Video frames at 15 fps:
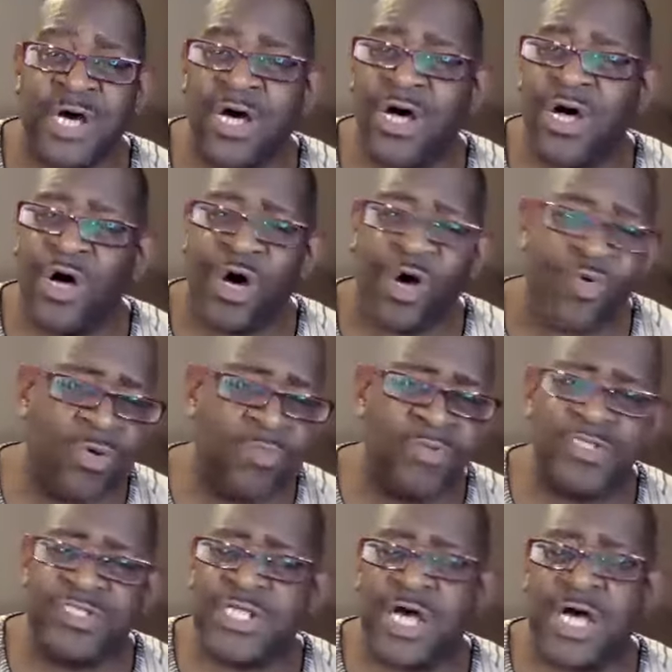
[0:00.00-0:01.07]
a
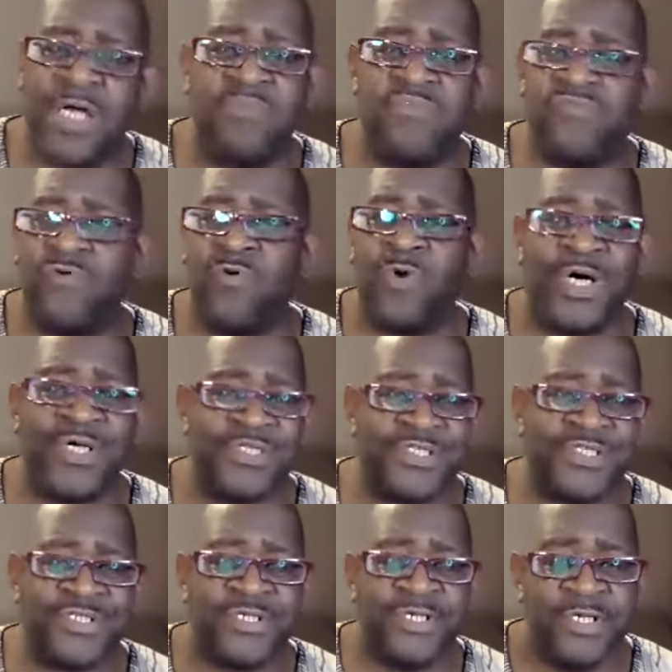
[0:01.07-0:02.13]
horrible time
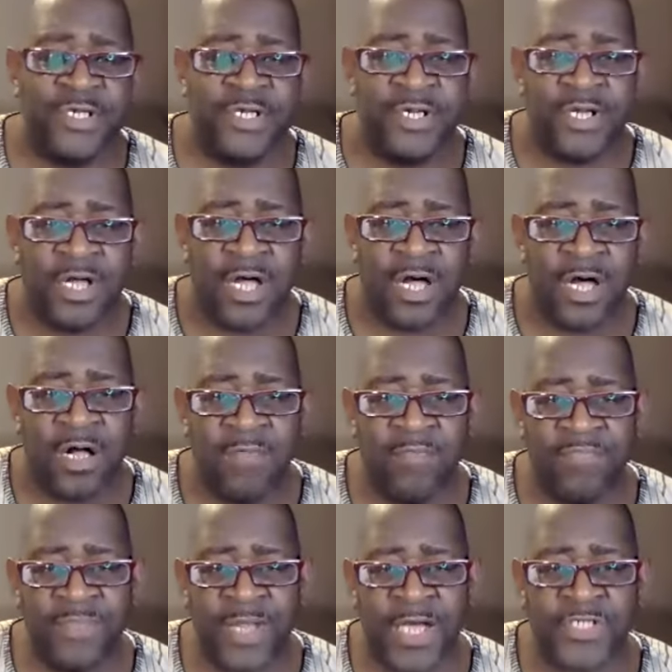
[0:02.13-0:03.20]
for us
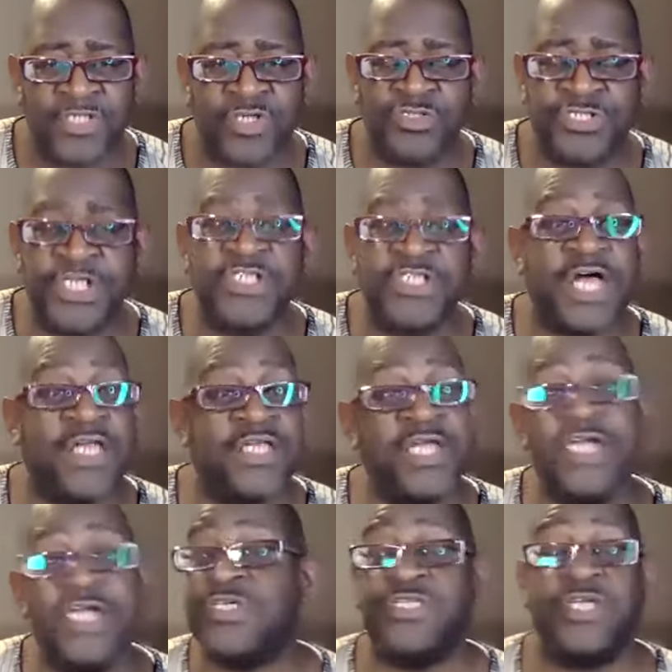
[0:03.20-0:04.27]
um, and so since
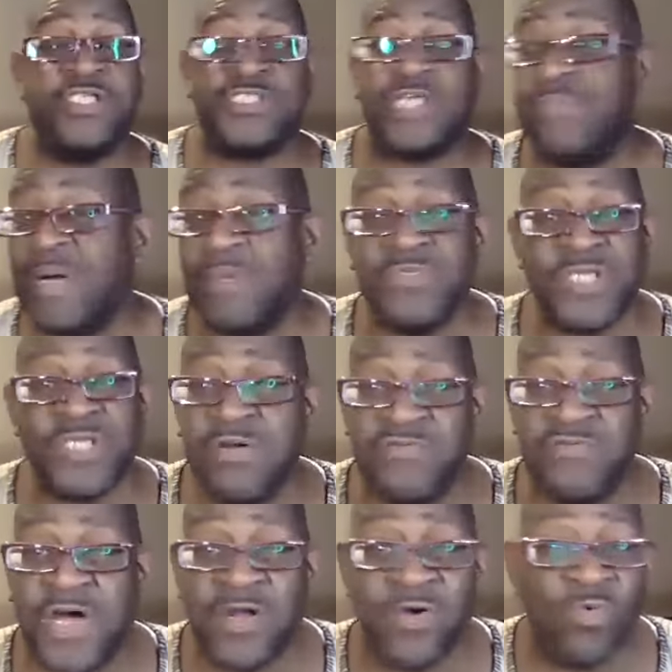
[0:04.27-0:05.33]
that day to this, I'm, I'm
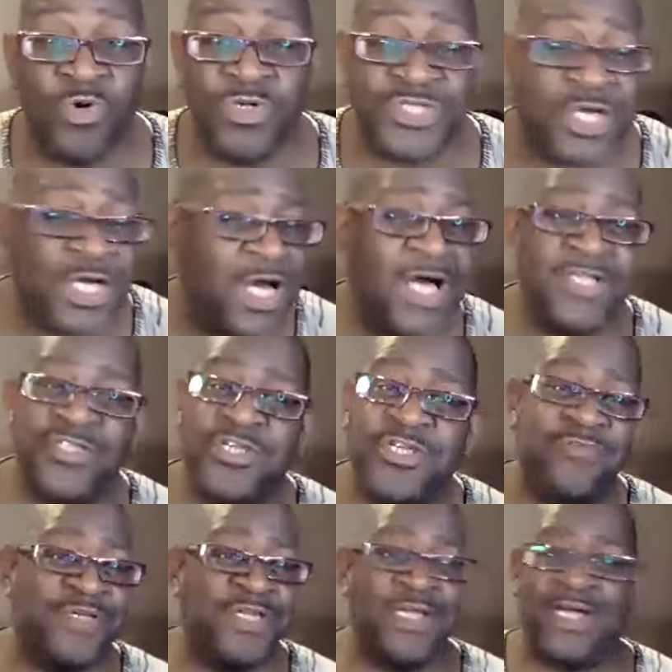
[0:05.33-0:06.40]
terrified of water. Can't
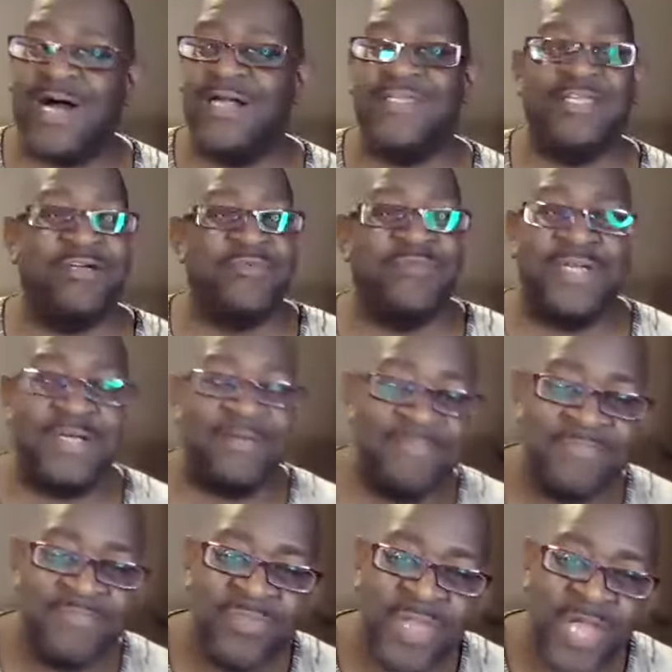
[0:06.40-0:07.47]
deal with it. Can't deal with it.
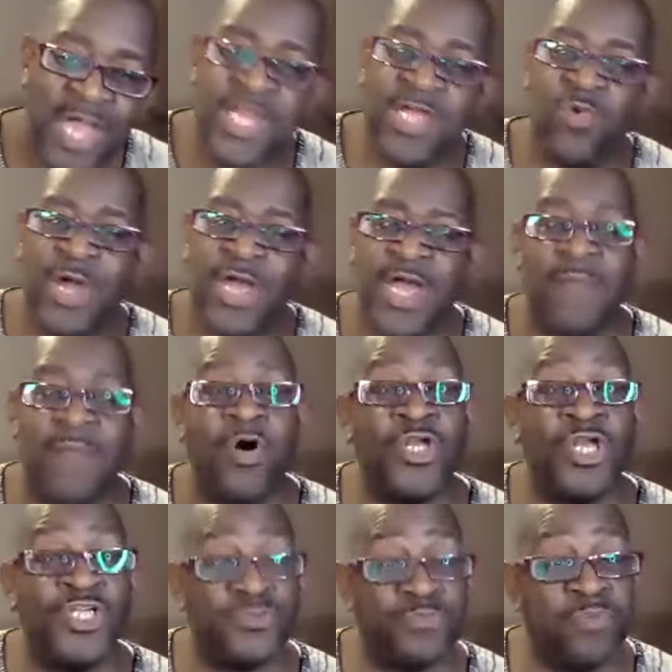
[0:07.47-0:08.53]
Anyway, I'm
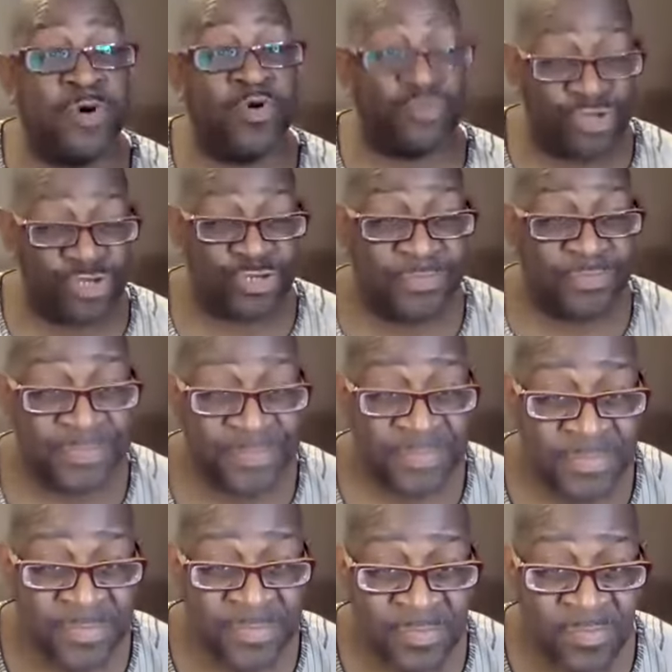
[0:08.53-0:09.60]
on this boat.
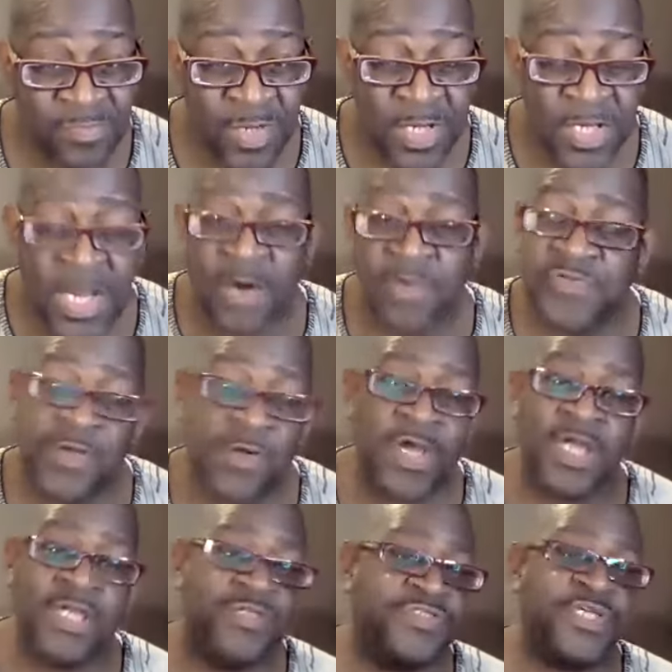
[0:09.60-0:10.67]
Now, if you know
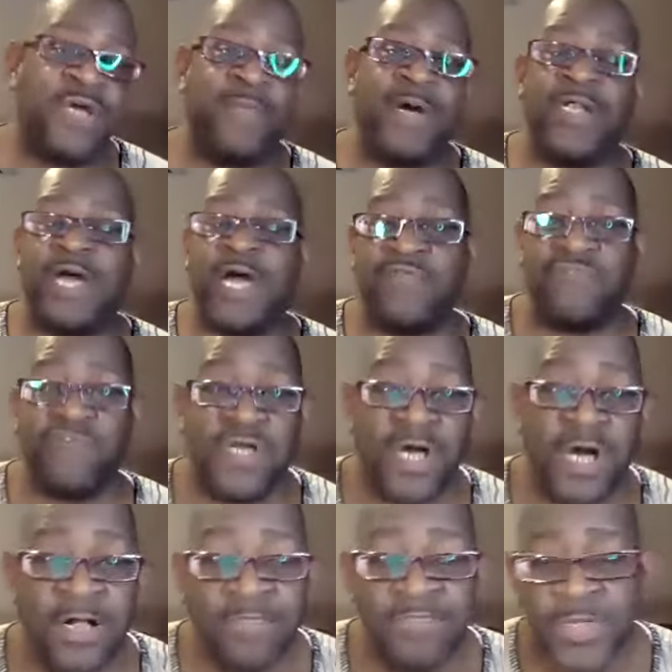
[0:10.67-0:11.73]
anything about
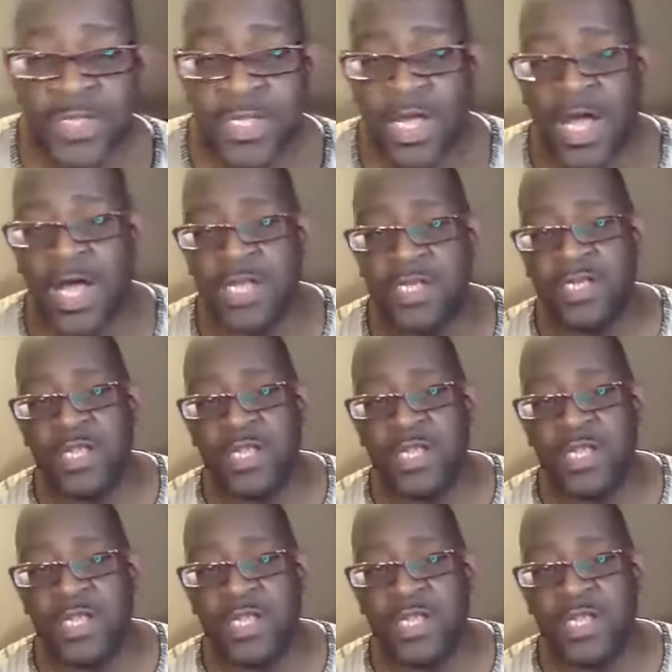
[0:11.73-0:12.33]
Africa and